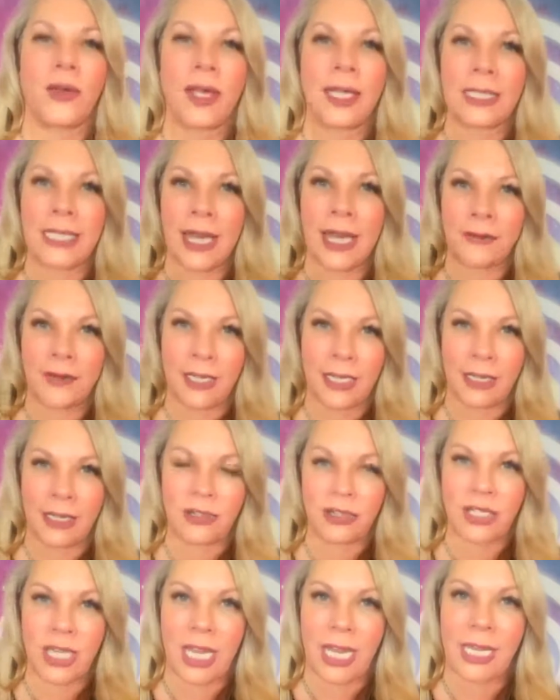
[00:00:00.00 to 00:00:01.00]
Things have to get
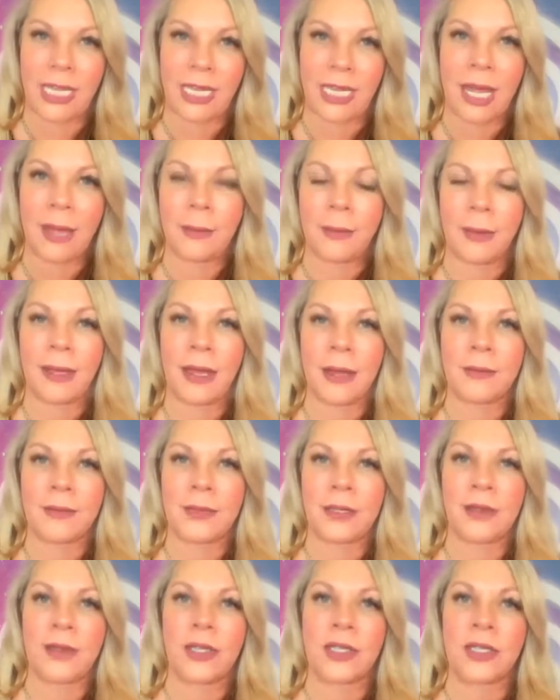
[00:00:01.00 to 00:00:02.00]
shaken up and come
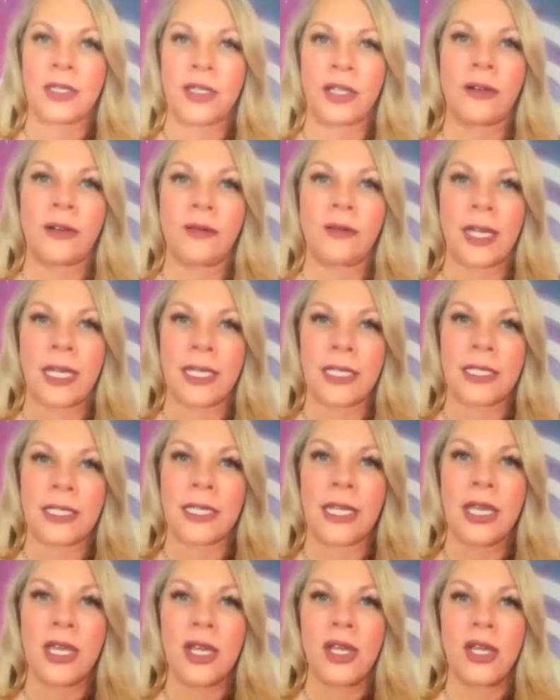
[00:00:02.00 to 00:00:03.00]
to the surface
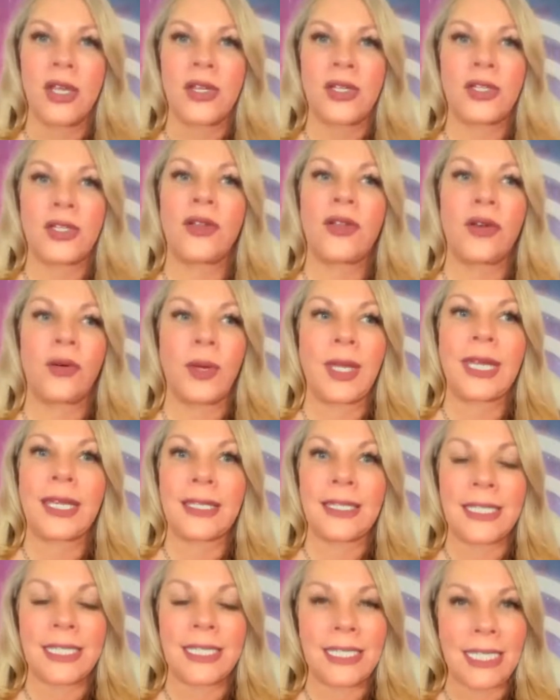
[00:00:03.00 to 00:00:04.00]
so that we
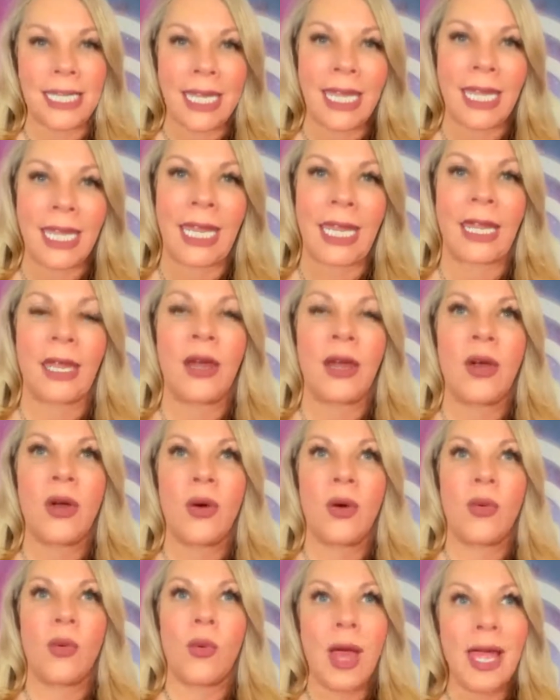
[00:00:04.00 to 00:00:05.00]
can see
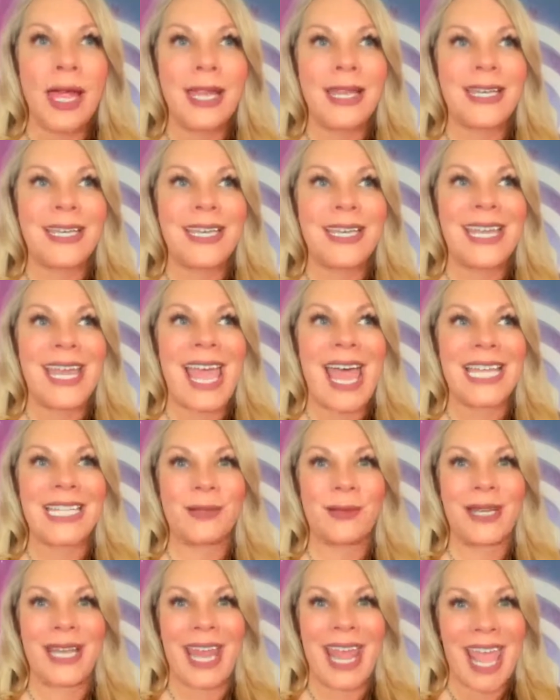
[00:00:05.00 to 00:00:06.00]
what has
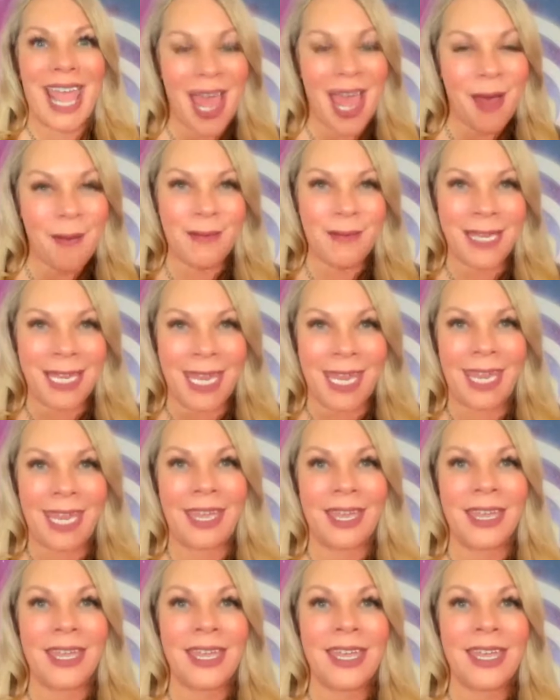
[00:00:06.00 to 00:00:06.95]
been happening